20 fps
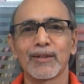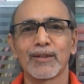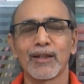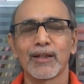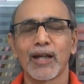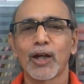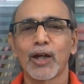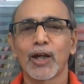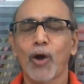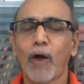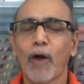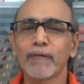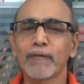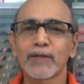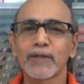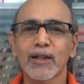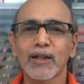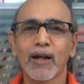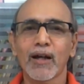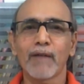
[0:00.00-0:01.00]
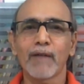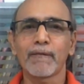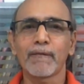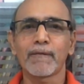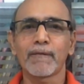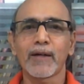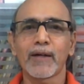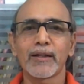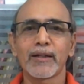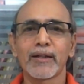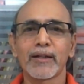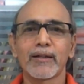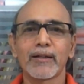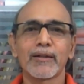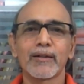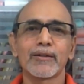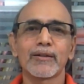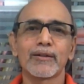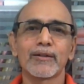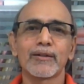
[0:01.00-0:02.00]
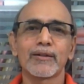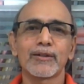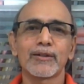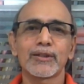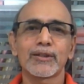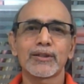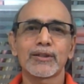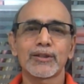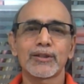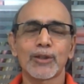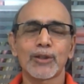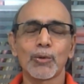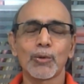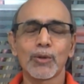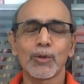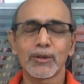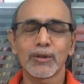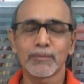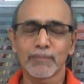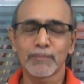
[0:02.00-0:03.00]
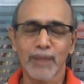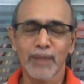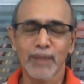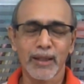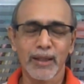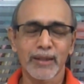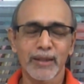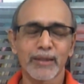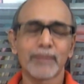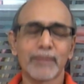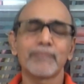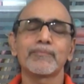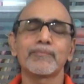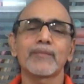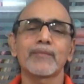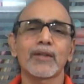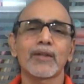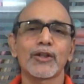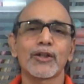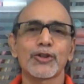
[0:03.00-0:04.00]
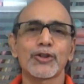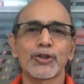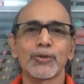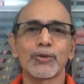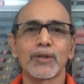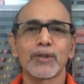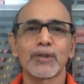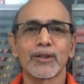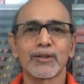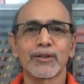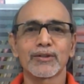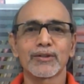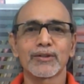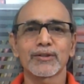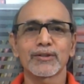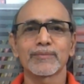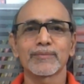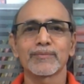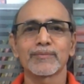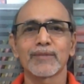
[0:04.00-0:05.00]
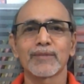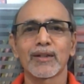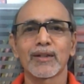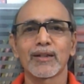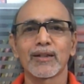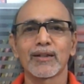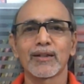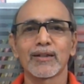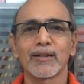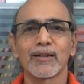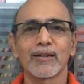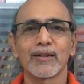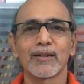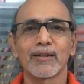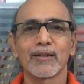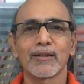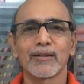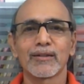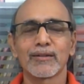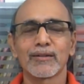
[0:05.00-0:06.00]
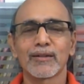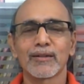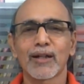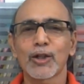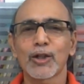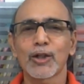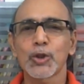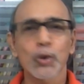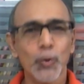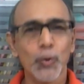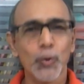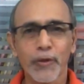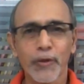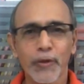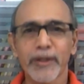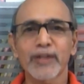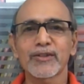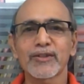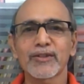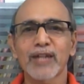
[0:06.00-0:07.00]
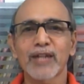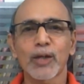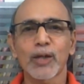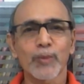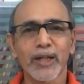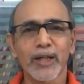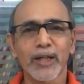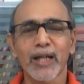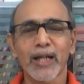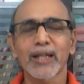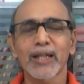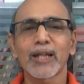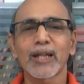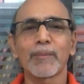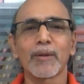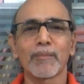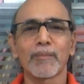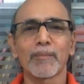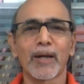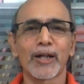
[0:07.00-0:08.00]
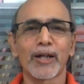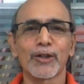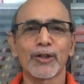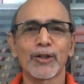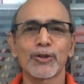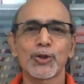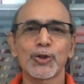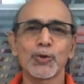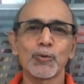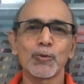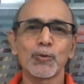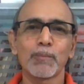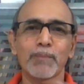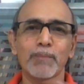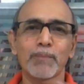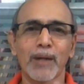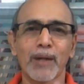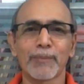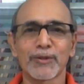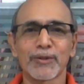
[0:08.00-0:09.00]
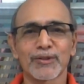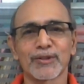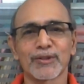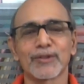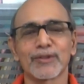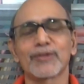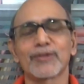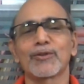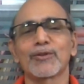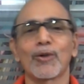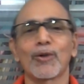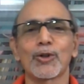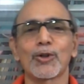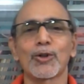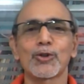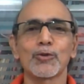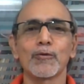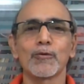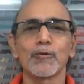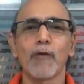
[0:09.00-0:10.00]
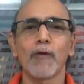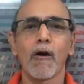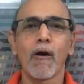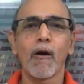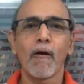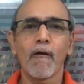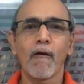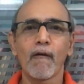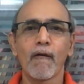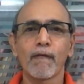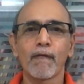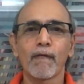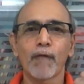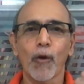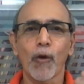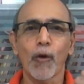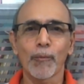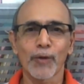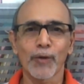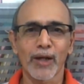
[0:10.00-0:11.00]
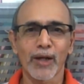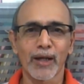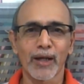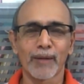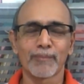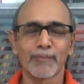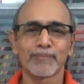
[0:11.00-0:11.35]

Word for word: And off the cuff, I told my students there are two things that we can keep in mind two premises or two formulae